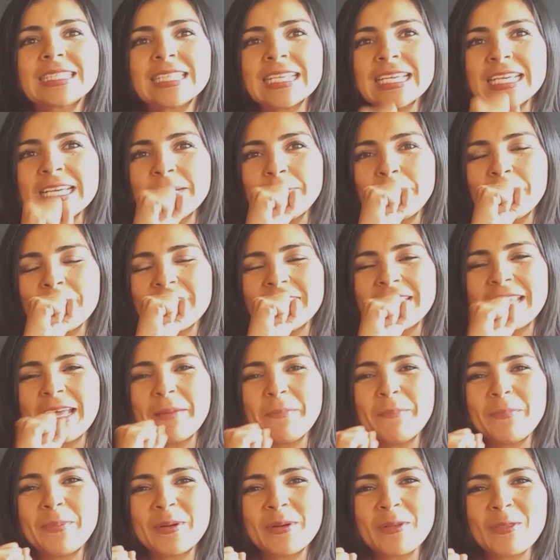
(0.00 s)
Tip
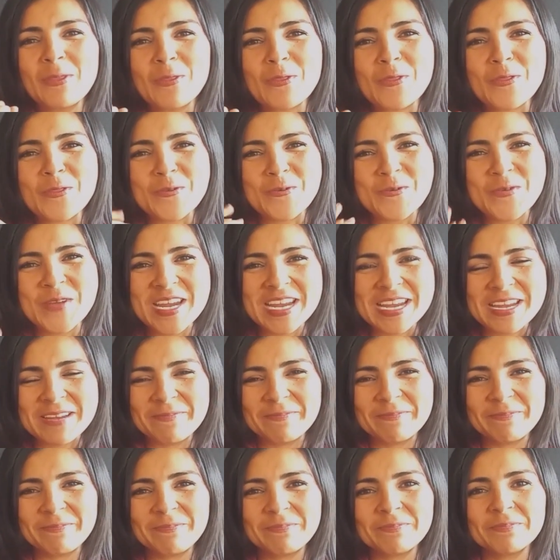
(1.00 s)
number
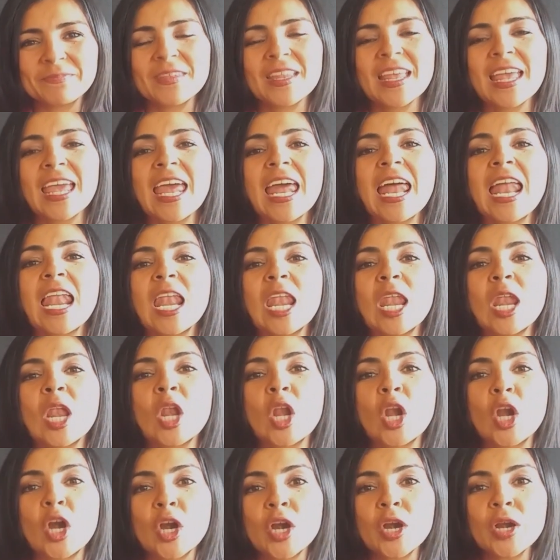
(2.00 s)
3,
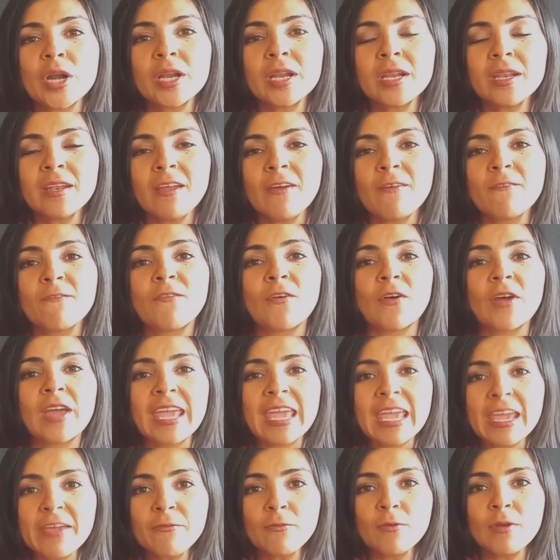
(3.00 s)
learn
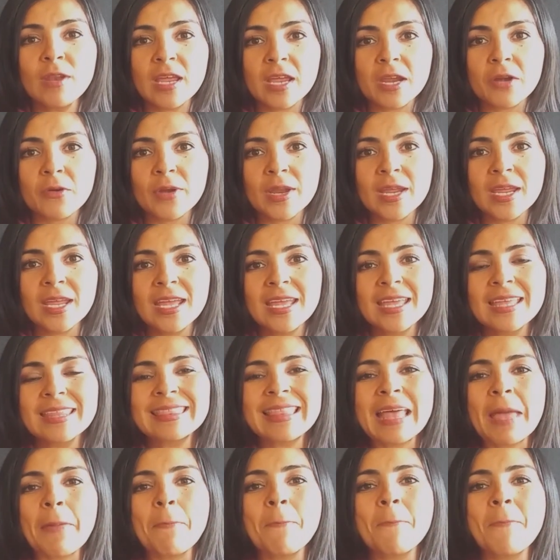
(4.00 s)
vocabulary
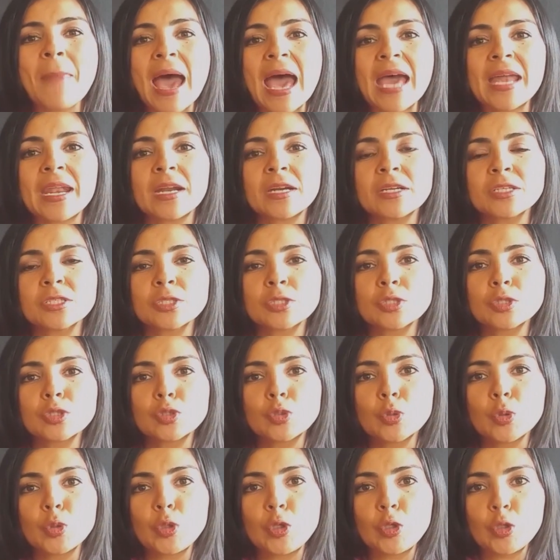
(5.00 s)
that matters
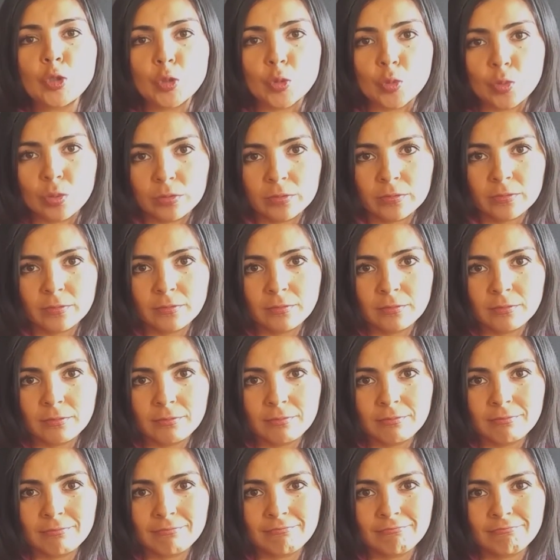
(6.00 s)
to you.
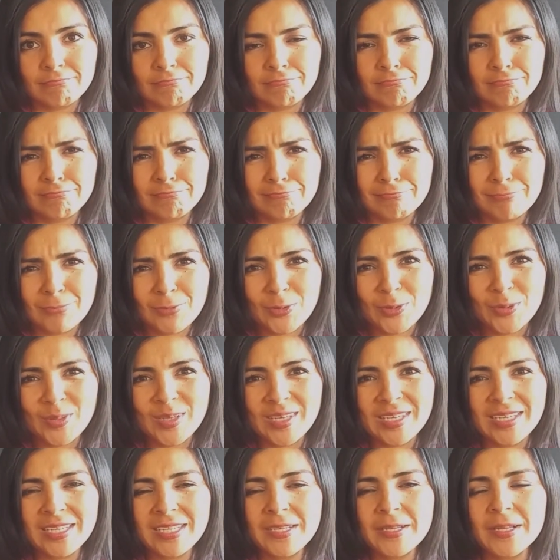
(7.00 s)

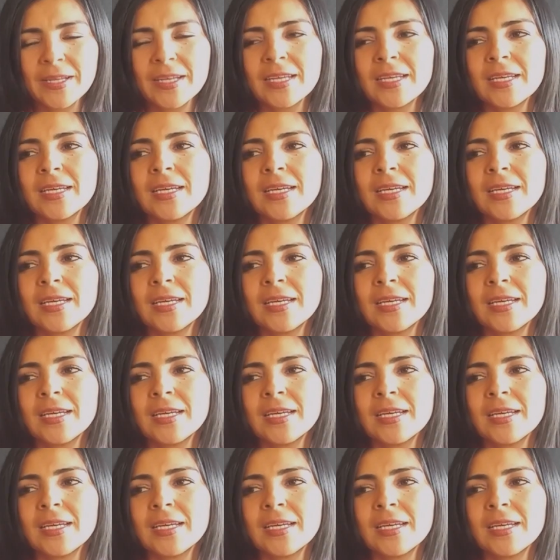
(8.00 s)
Okay?